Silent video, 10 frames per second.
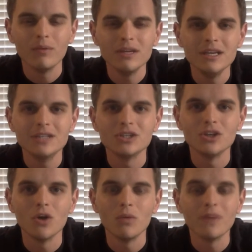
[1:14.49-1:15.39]
We need to
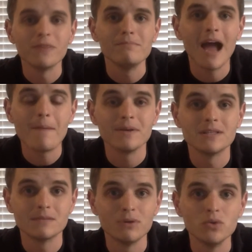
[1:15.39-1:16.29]
know what the map is
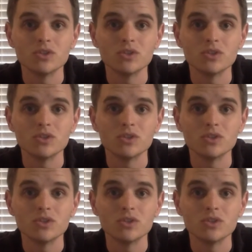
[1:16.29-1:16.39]
supposed